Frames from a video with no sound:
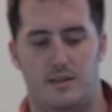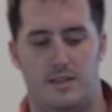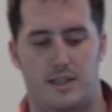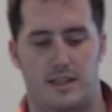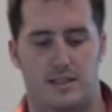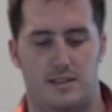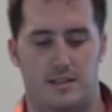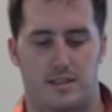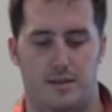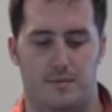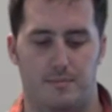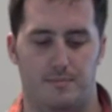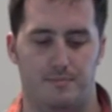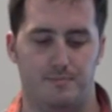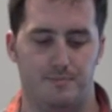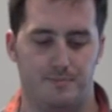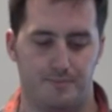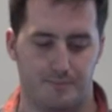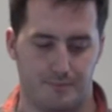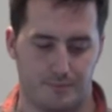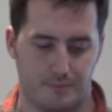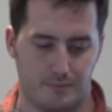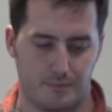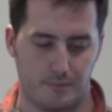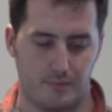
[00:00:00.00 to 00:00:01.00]

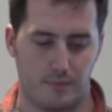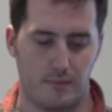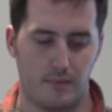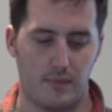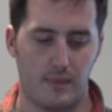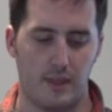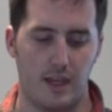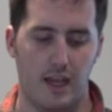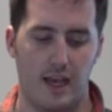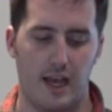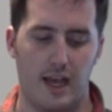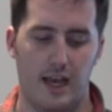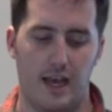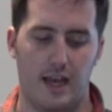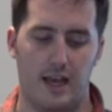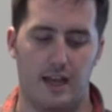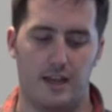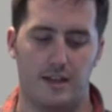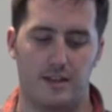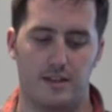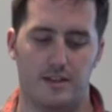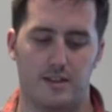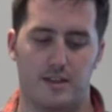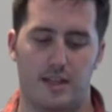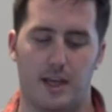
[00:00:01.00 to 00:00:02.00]
system,
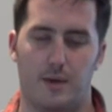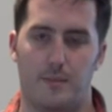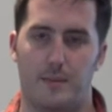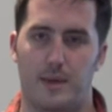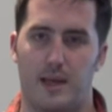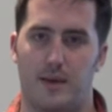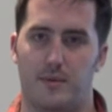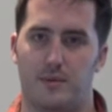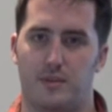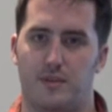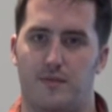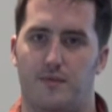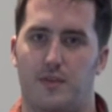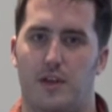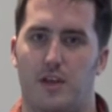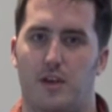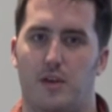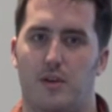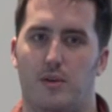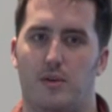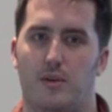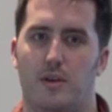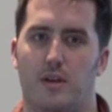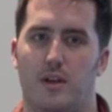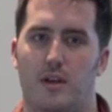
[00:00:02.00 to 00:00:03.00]
and they would be able to
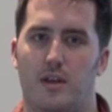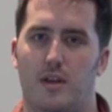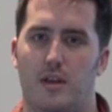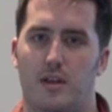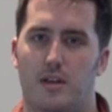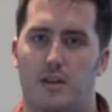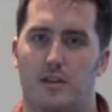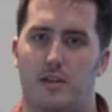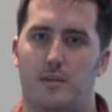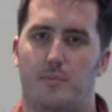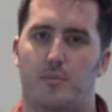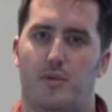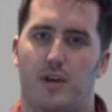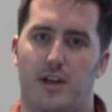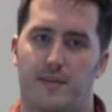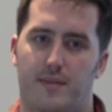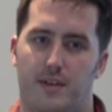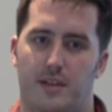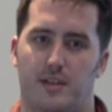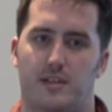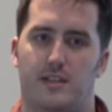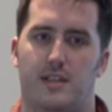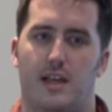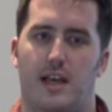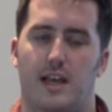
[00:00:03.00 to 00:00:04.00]
view the
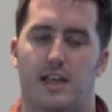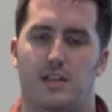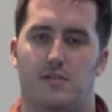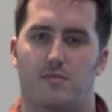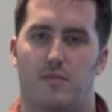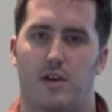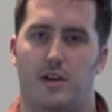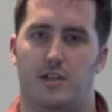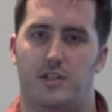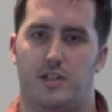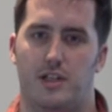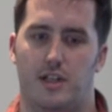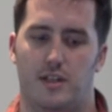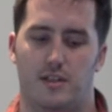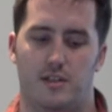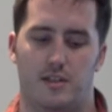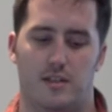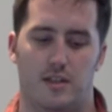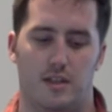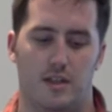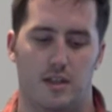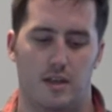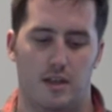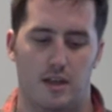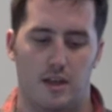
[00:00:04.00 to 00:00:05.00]
previous day's
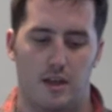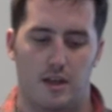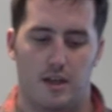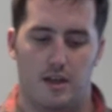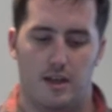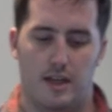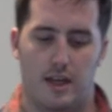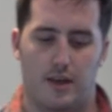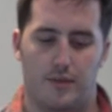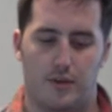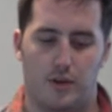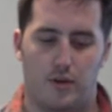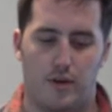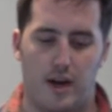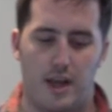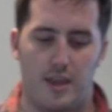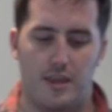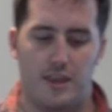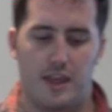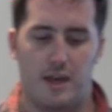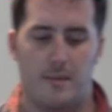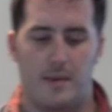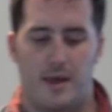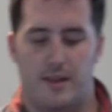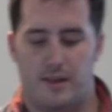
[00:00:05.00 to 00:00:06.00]
rushes. Now, the
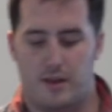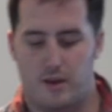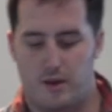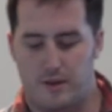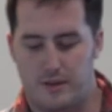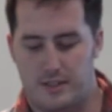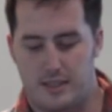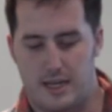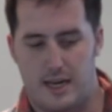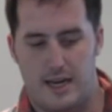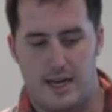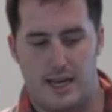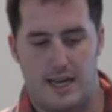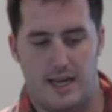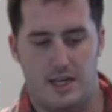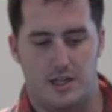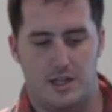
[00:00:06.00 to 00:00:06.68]
great thing about the content